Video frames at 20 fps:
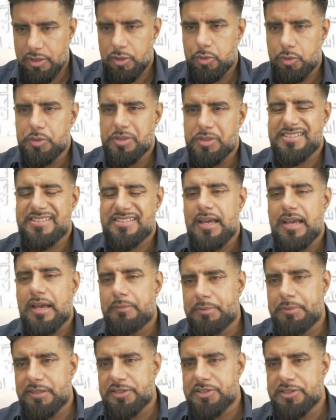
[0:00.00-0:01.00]
who
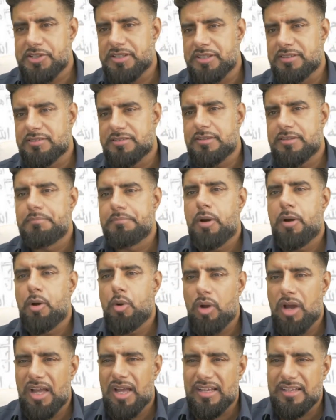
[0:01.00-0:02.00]
establishes the
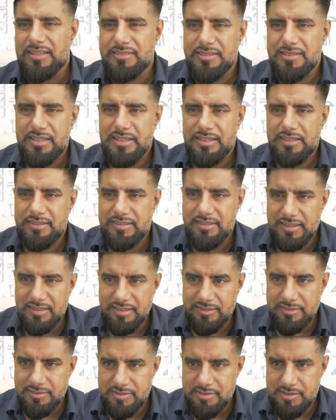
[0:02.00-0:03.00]
Mohad
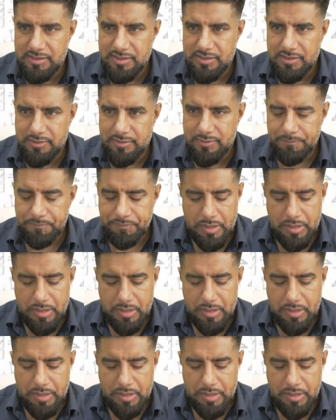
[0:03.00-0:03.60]
Dynasty,